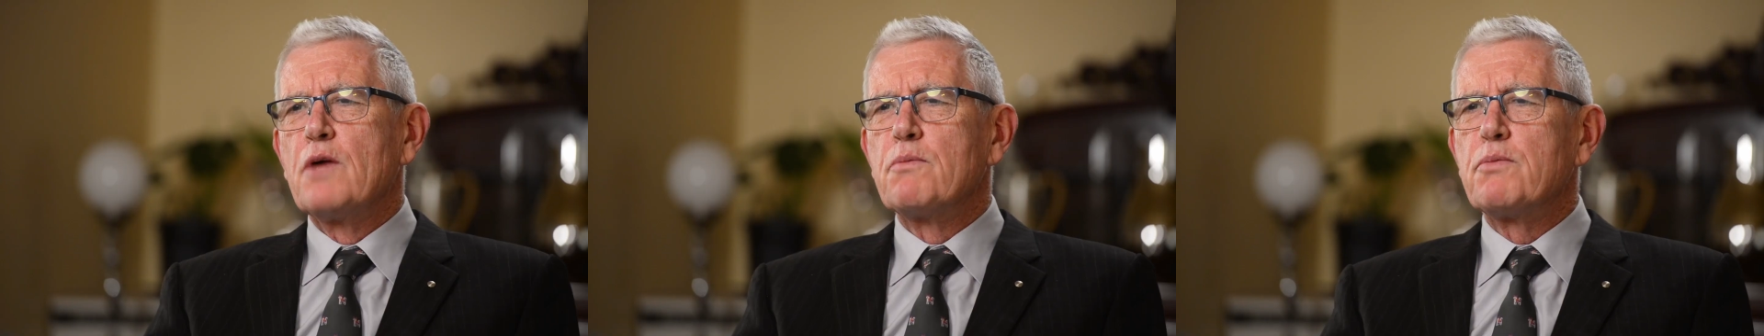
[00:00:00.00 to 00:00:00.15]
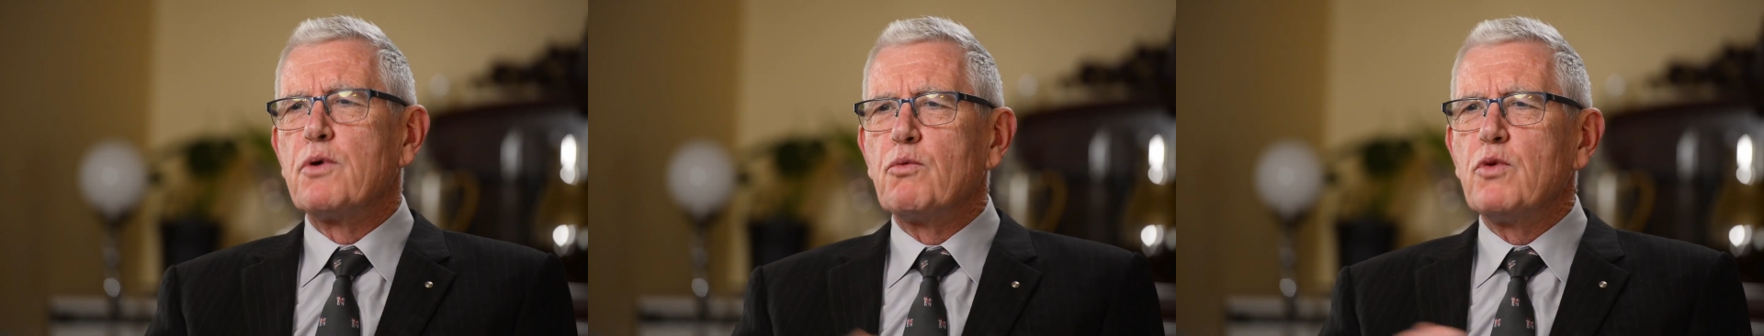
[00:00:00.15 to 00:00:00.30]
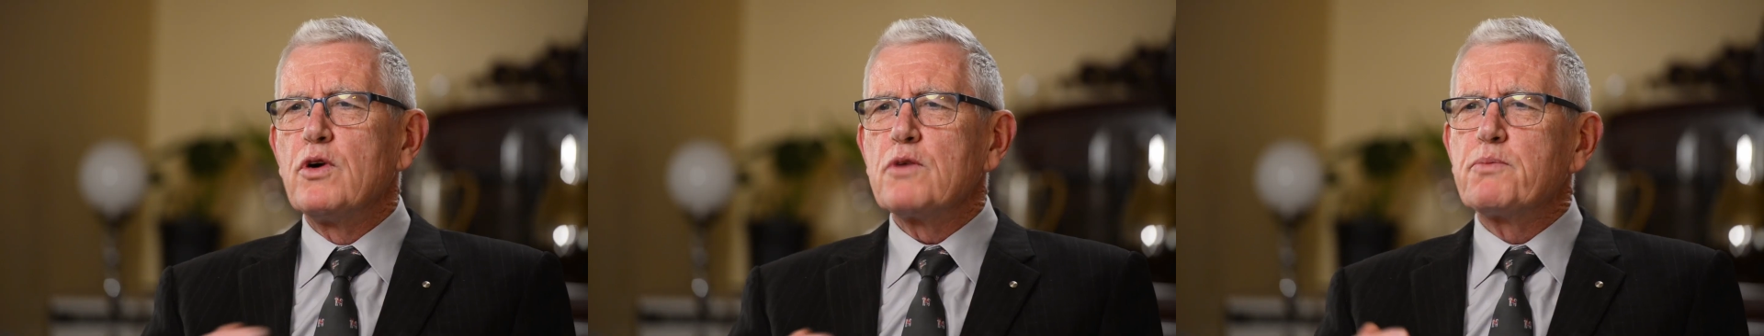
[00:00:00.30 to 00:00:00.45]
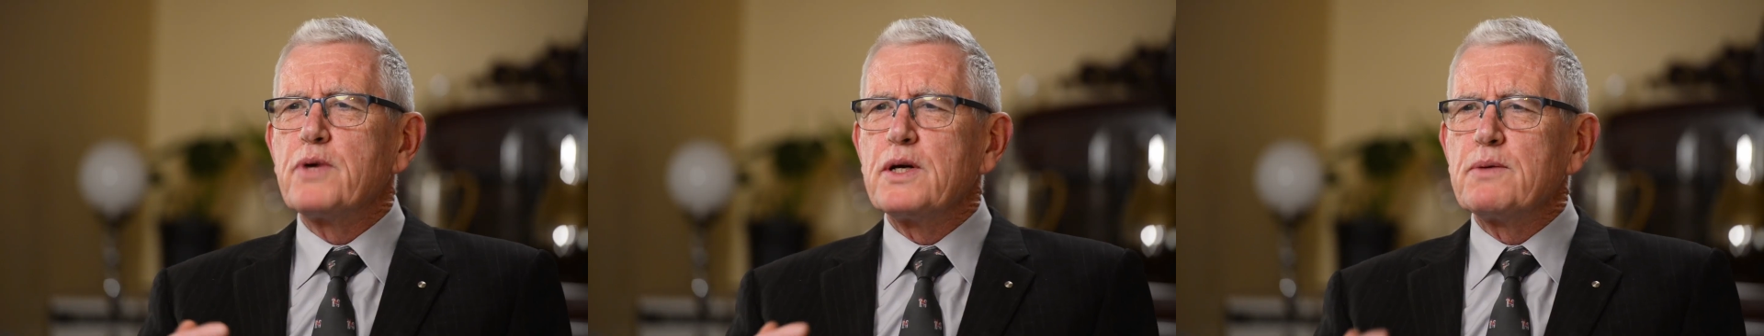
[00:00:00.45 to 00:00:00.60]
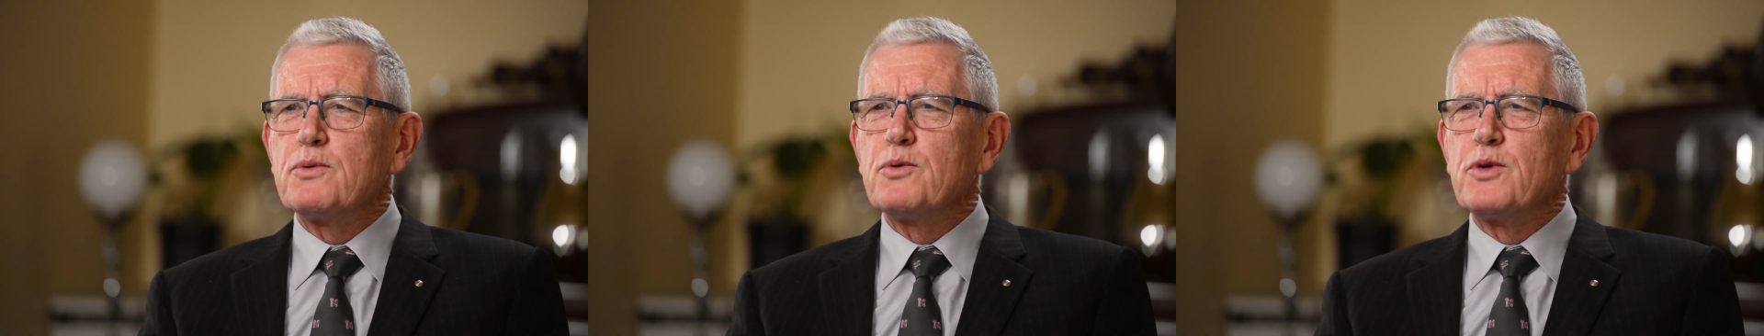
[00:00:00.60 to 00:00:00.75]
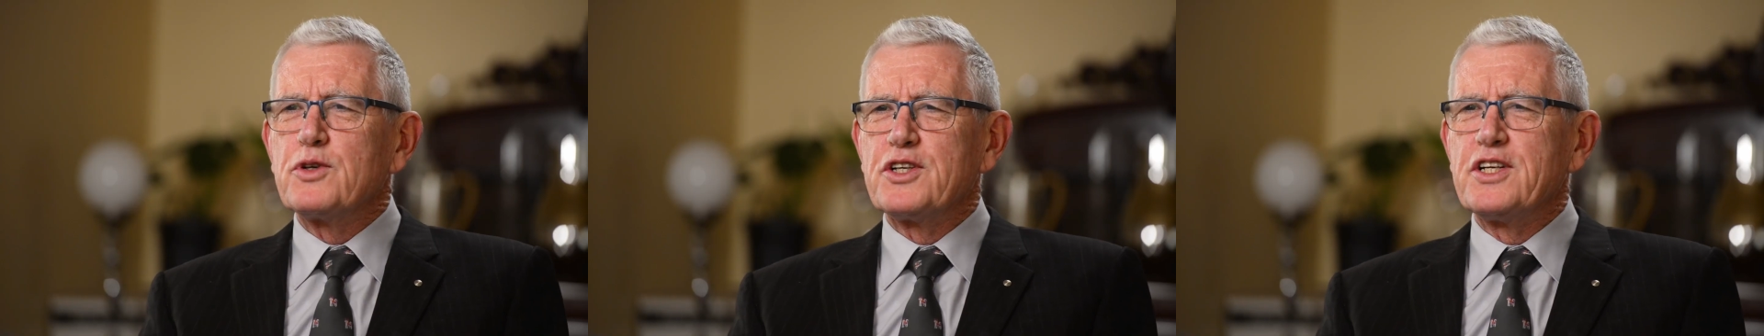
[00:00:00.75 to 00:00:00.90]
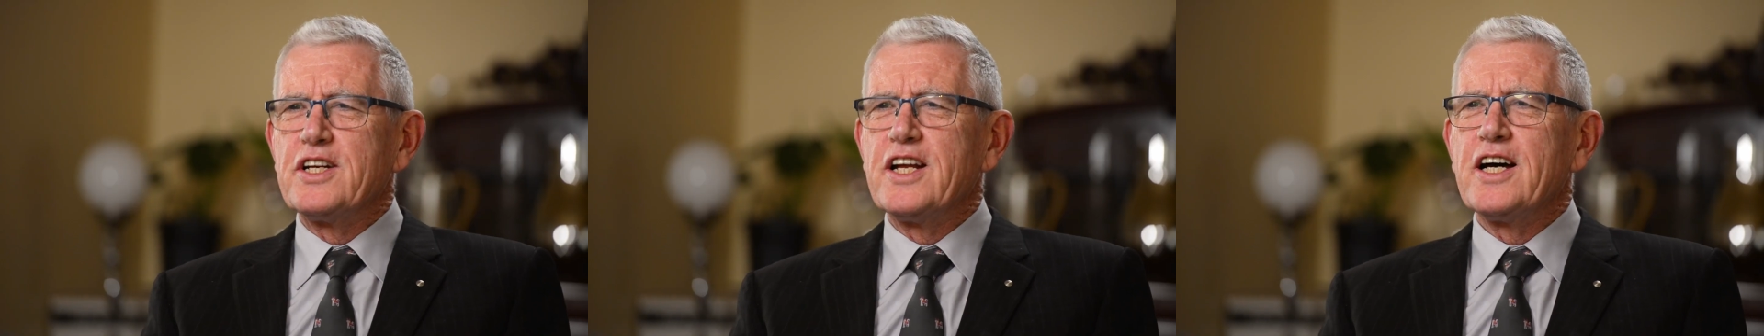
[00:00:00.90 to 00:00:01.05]
But what people
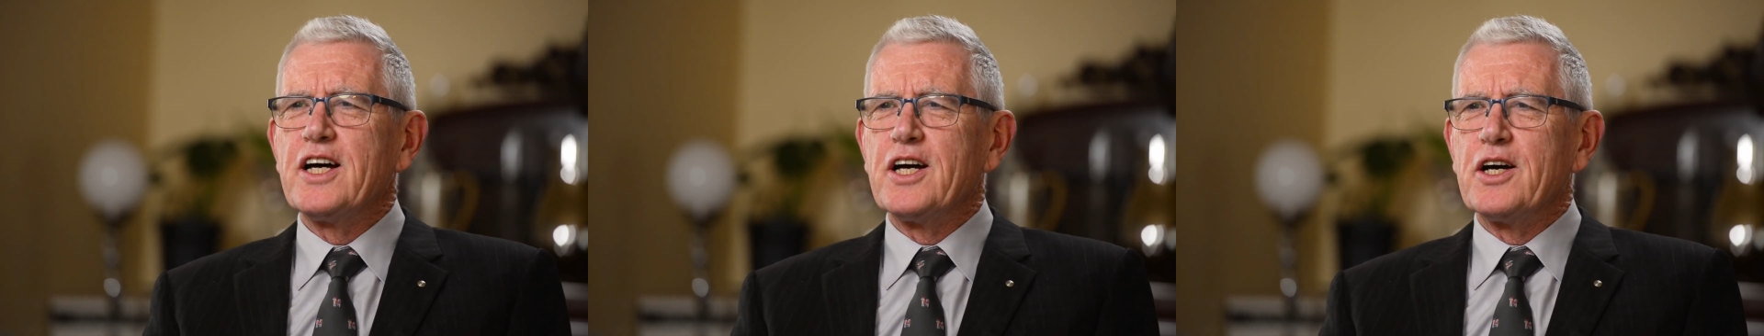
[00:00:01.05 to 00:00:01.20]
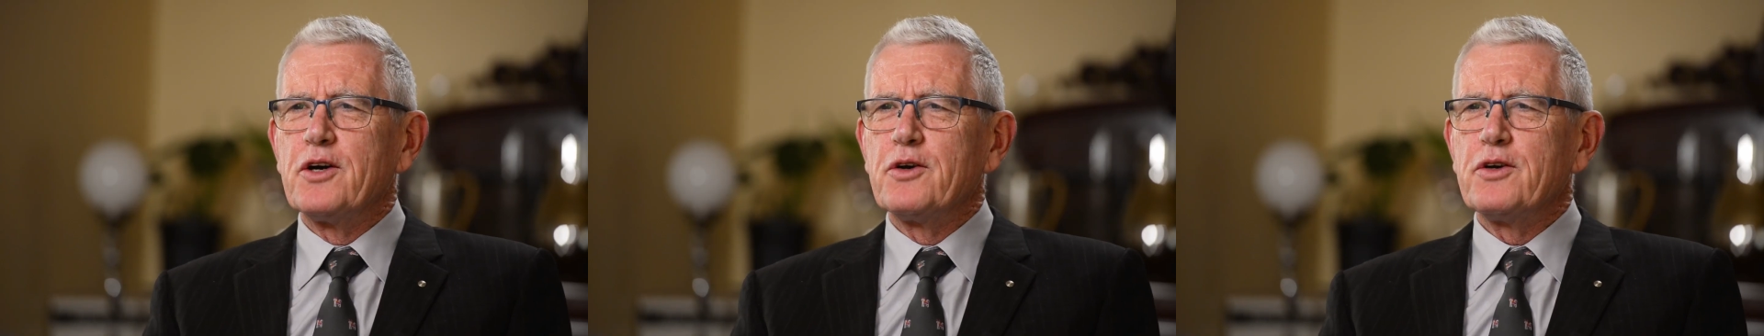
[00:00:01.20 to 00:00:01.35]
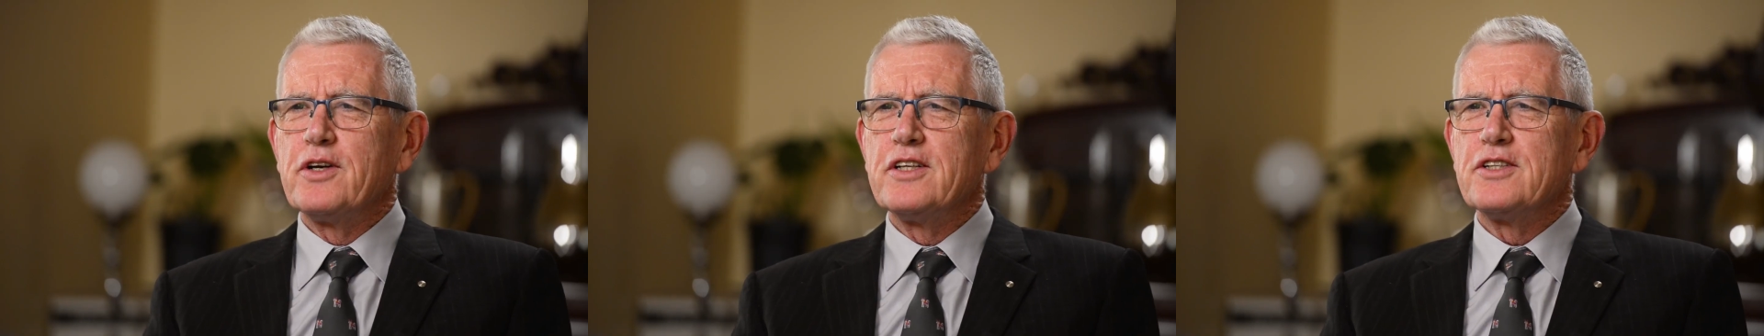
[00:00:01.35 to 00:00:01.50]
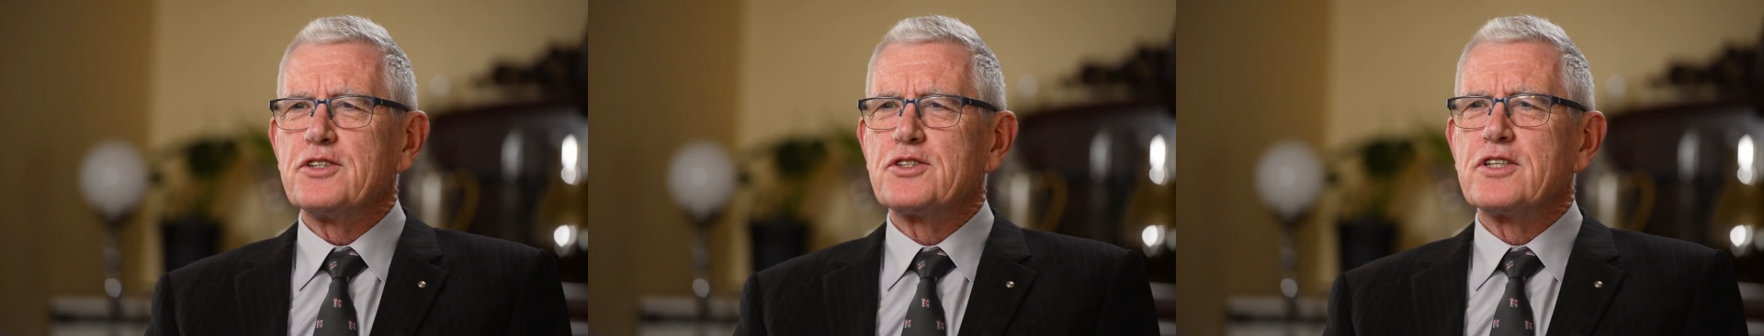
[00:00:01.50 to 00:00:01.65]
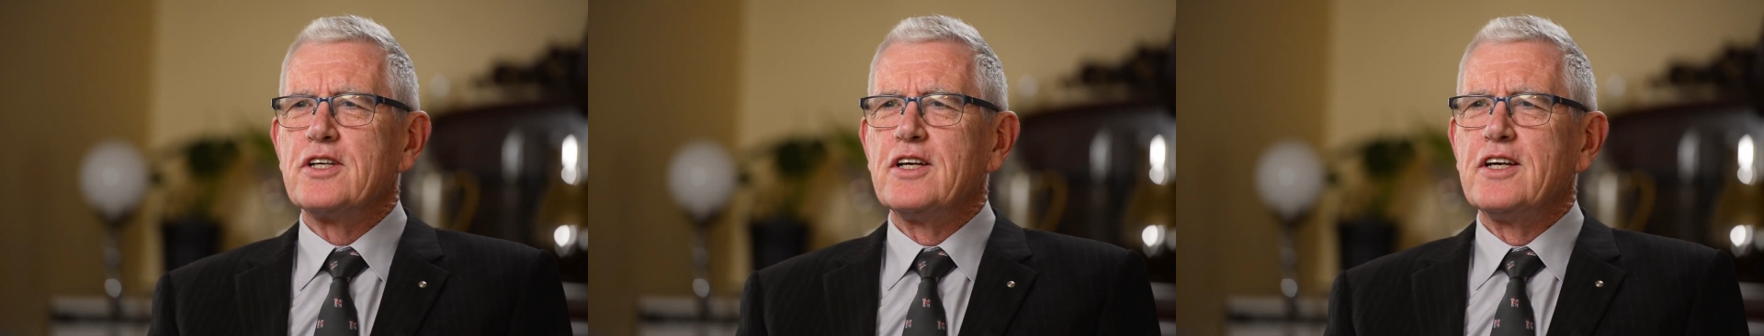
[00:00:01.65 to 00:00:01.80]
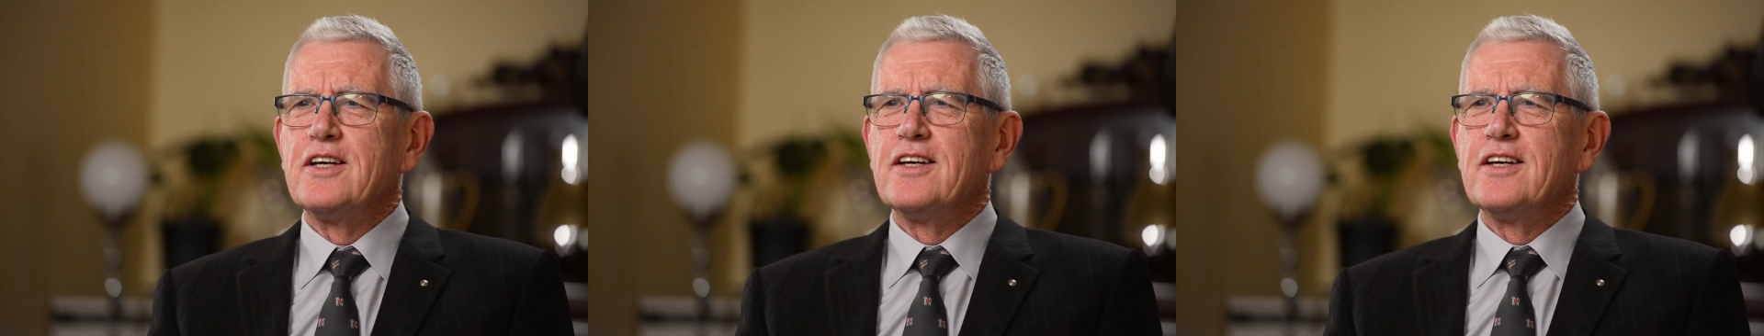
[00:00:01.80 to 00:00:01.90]
want to know is,